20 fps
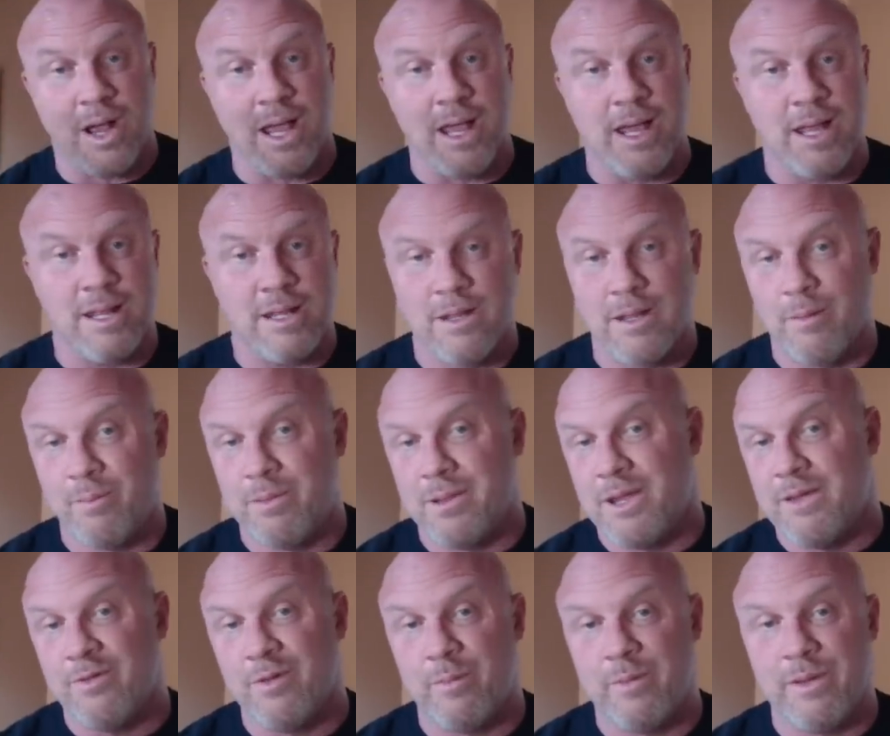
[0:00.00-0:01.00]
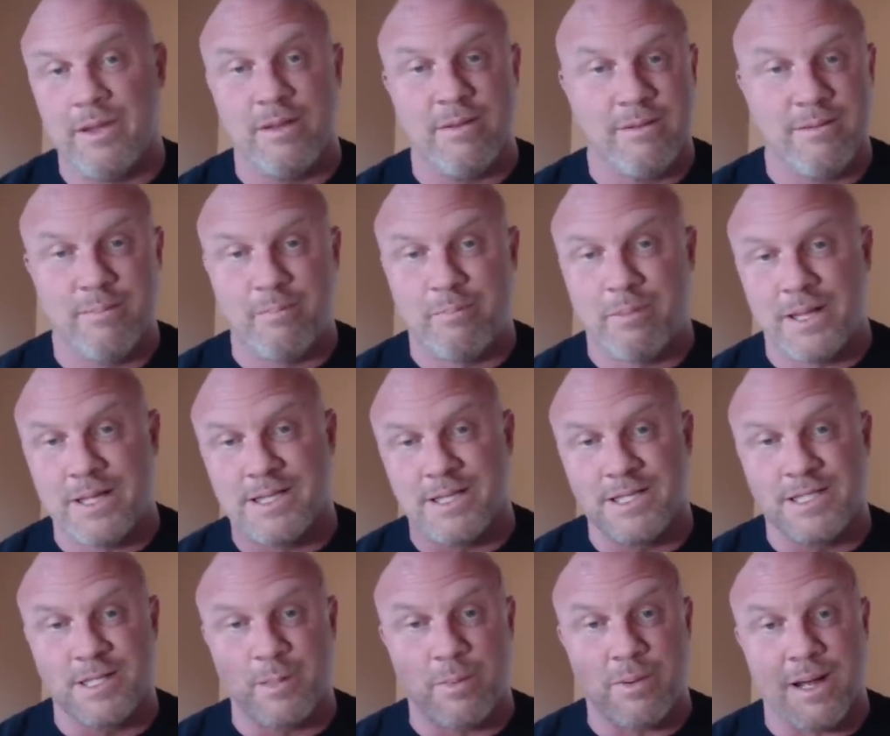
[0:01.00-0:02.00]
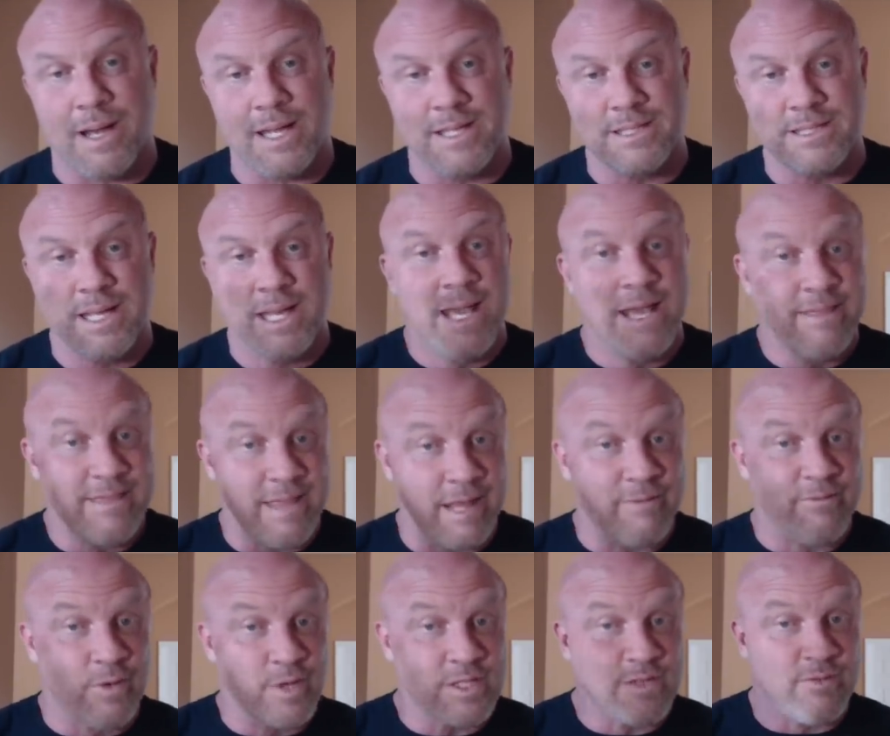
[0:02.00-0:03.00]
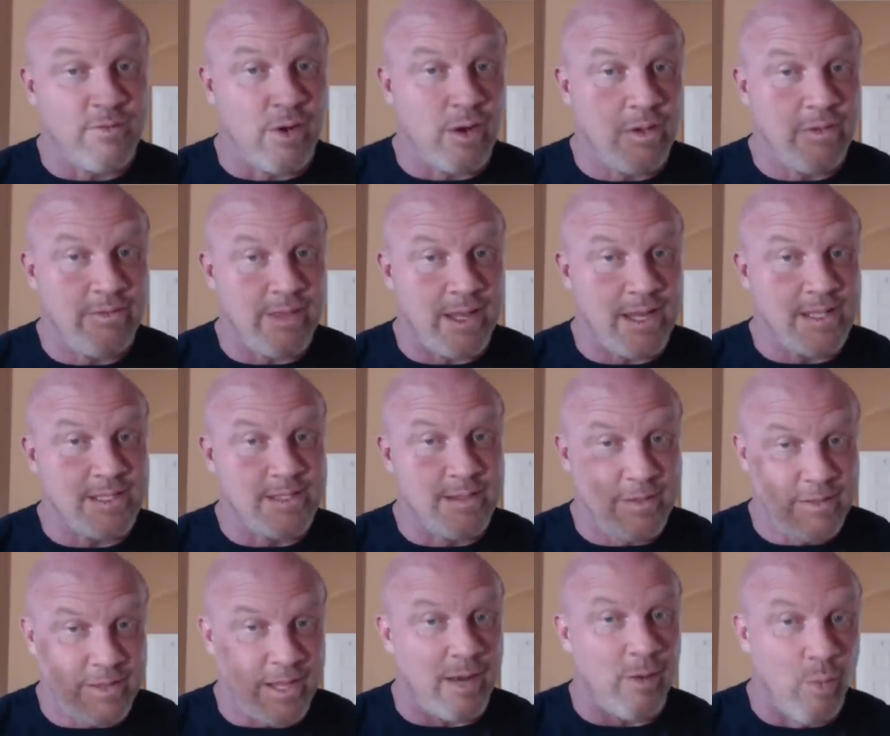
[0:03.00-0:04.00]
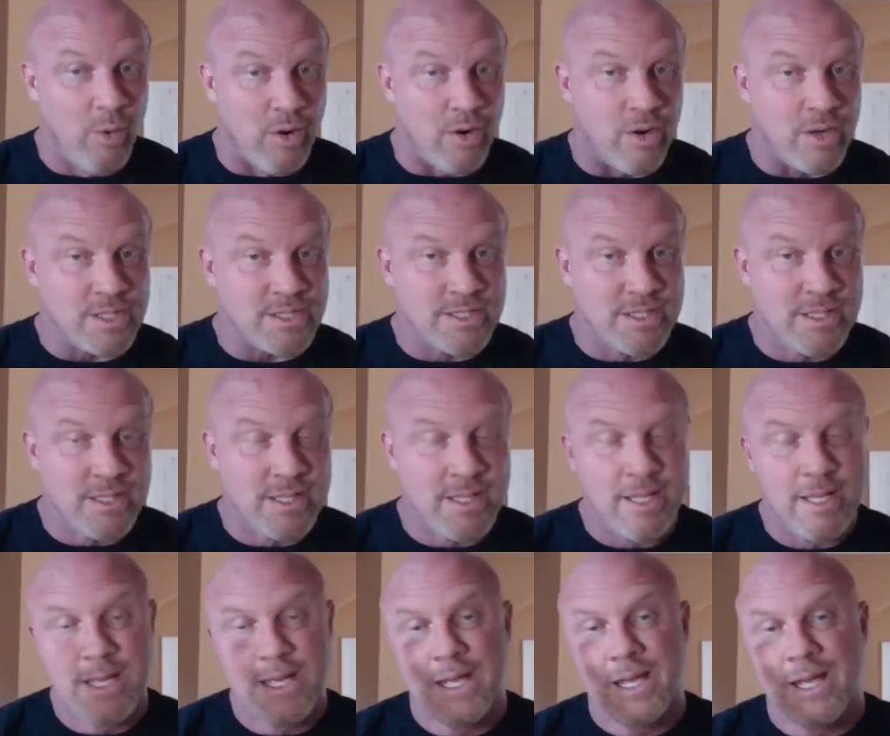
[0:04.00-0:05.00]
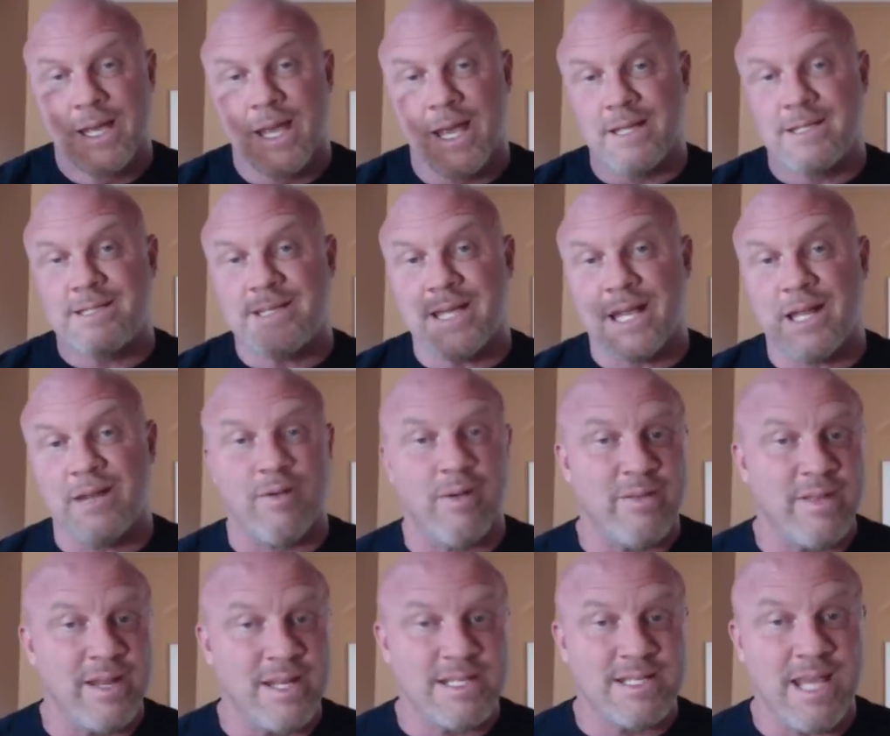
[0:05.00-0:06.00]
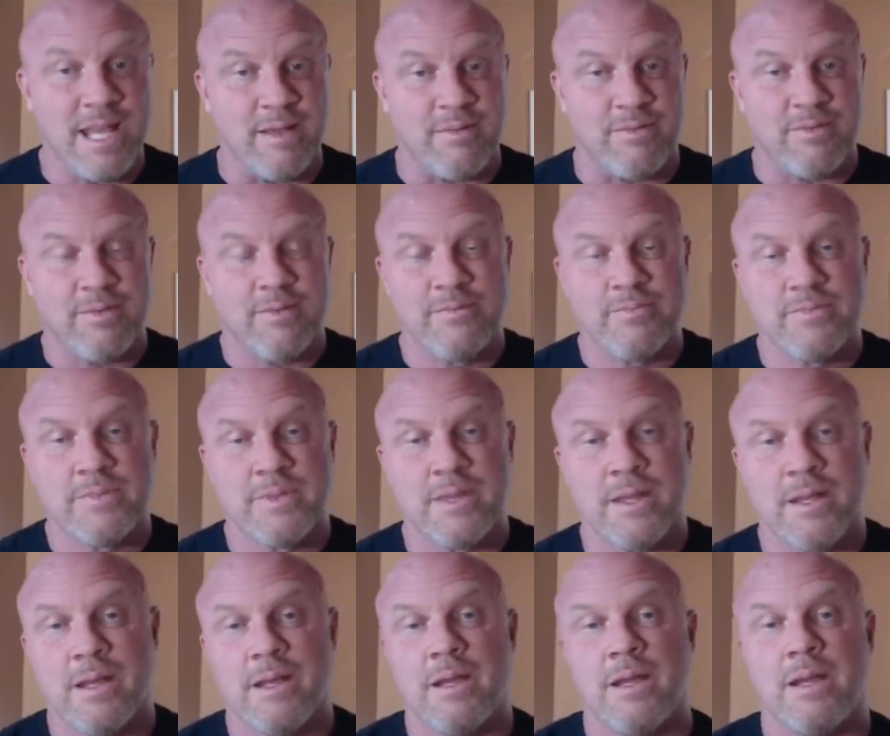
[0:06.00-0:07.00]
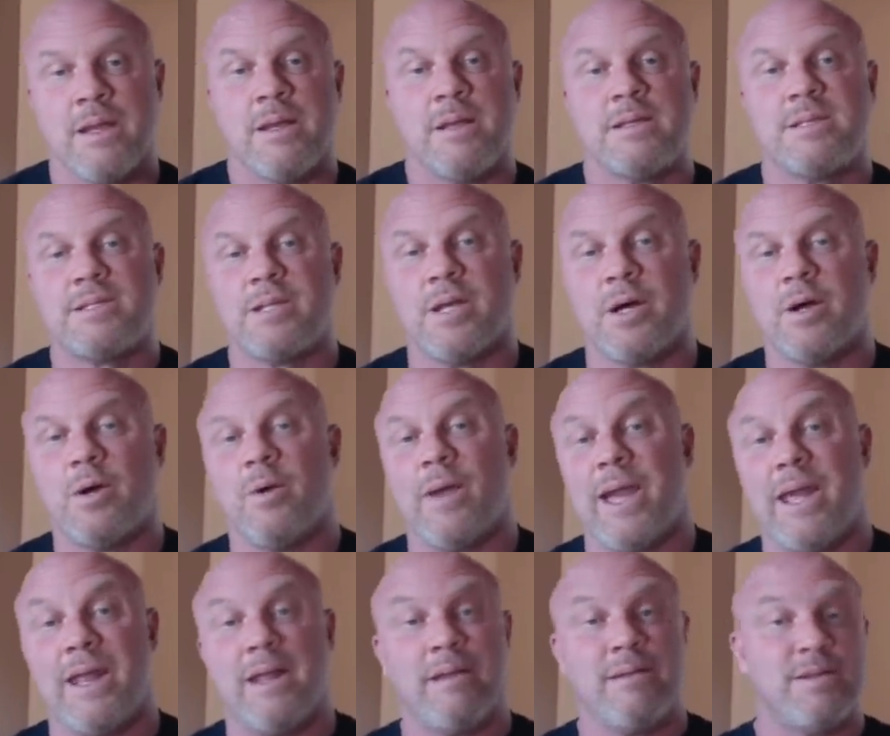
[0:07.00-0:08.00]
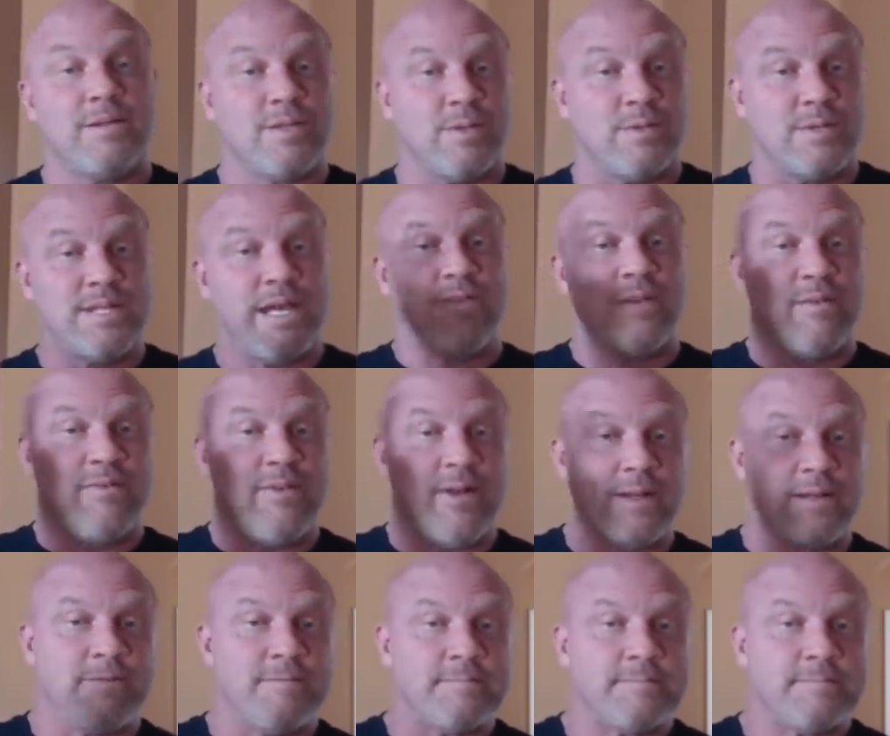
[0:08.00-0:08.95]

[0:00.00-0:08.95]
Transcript: it, I believe you'll be pleasantly surprised that first of all, that it works, and second of all, that it's safe. So, and it's so safe and effective.